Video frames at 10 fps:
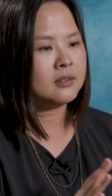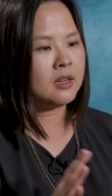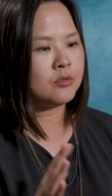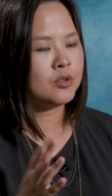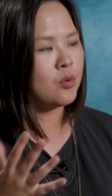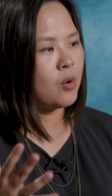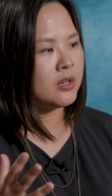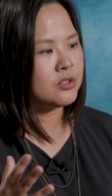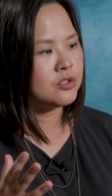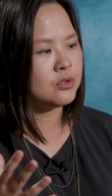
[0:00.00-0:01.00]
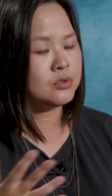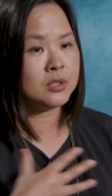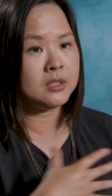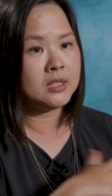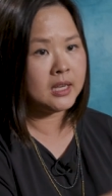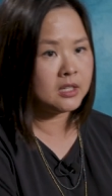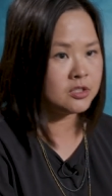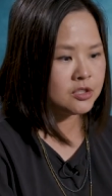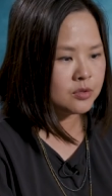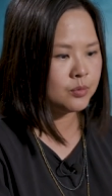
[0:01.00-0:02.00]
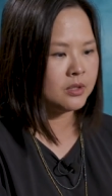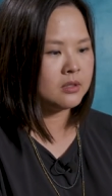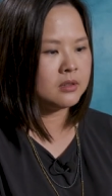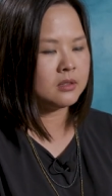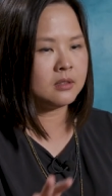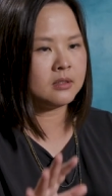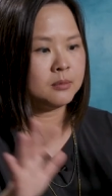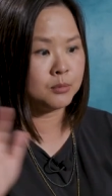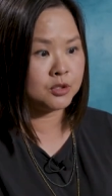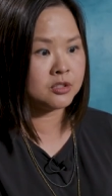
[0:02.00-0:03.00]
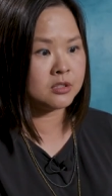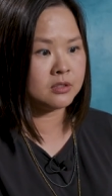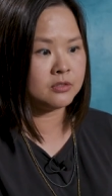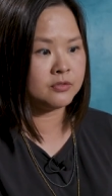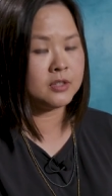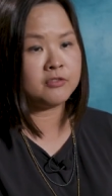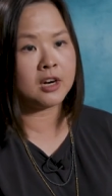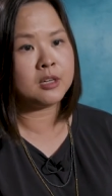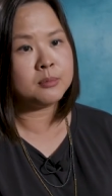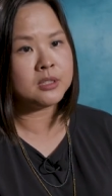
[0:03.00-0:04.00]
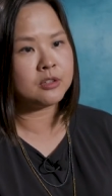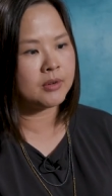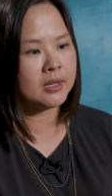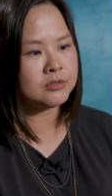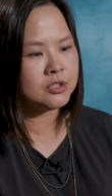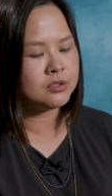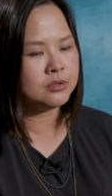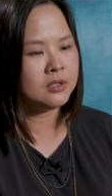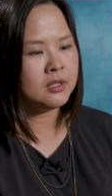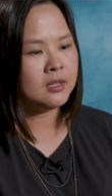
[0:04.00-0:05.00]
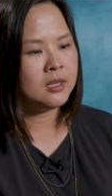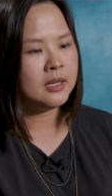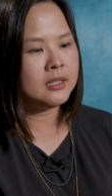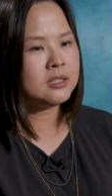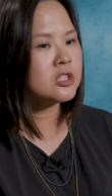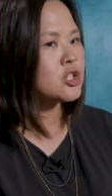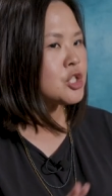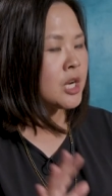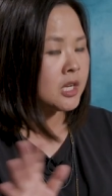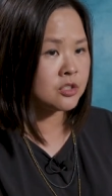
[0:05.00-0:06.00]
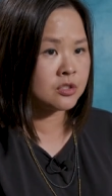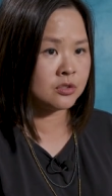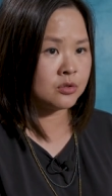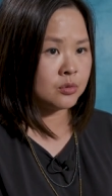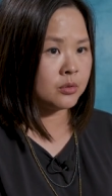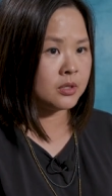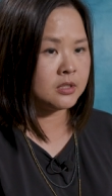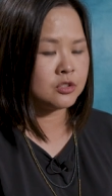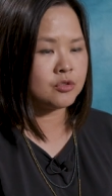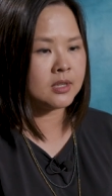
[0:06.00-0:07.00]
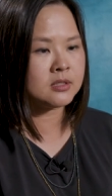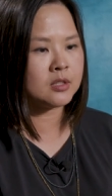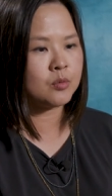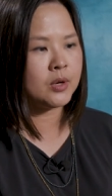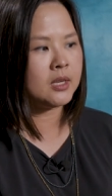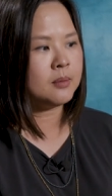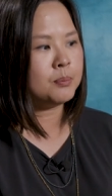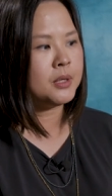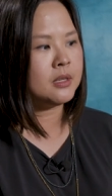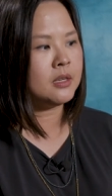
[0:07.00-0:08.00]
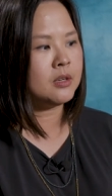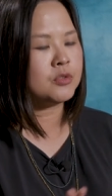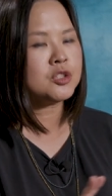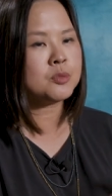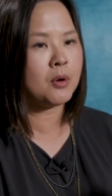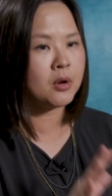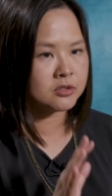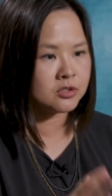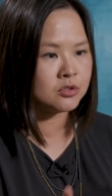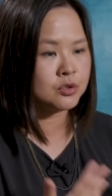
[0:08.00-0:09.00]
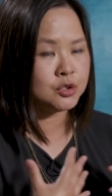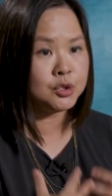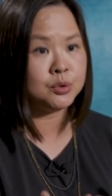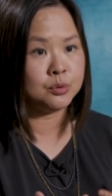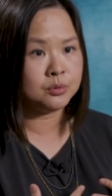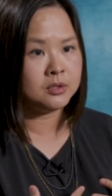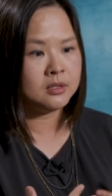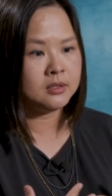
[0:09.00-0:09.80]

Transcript: that requires you to engage with the immersive environment around you it doesn't change the story in a drastic way, but it responds to you